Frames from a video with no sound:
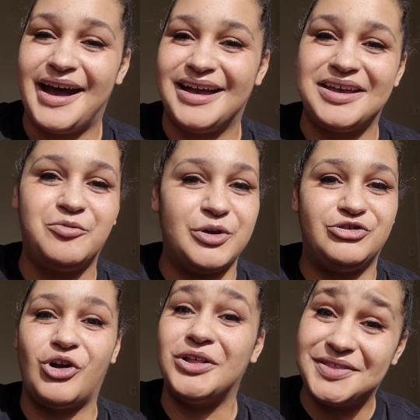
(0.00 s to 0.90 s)
I have
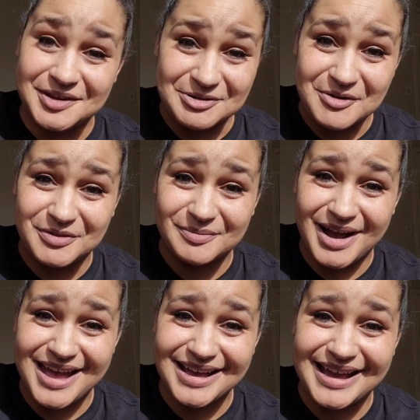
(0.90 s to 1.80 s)
withdrawn zero from
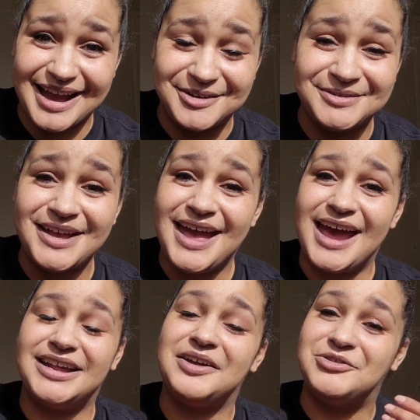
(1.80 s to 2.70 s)
my account
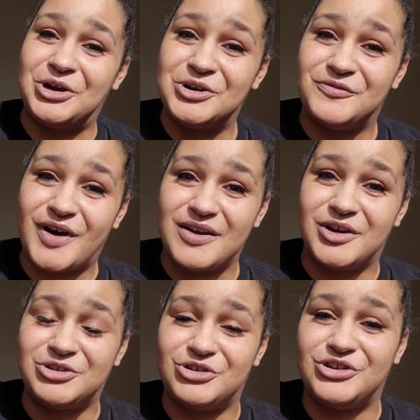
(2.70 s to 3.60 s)
and I've turned a
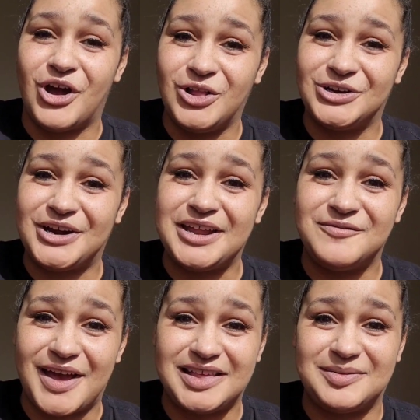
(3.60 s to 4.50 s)
$500
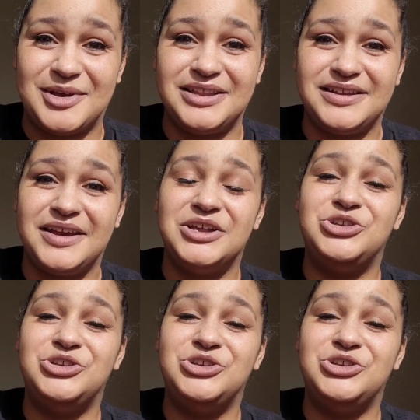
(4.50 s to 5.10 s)
investment